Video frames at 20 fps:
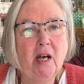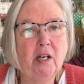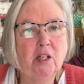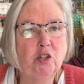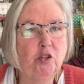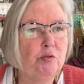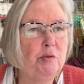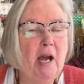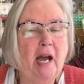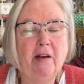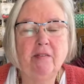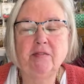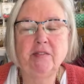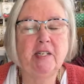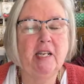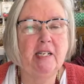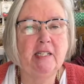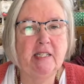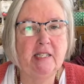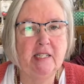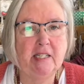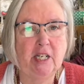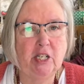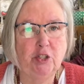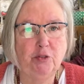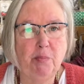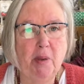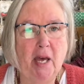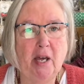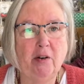craft and
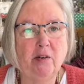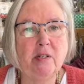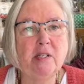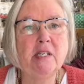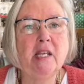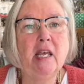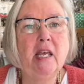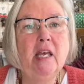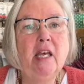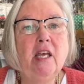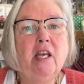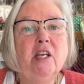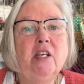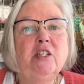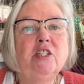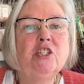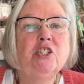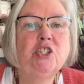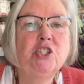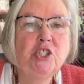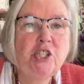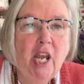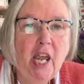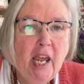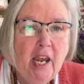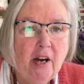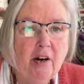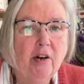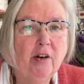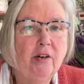stitch patterns,
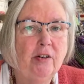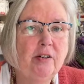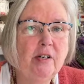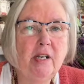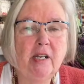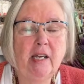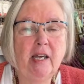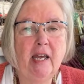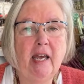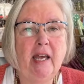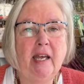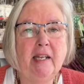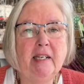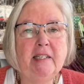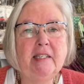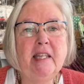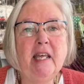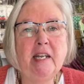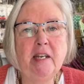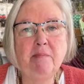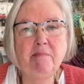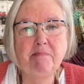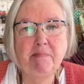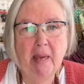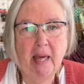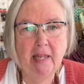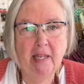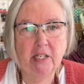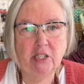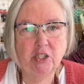shared and then
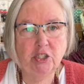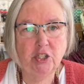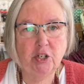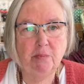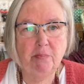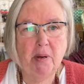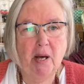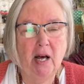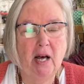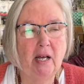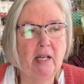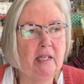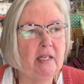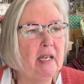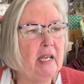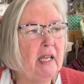embellished upon.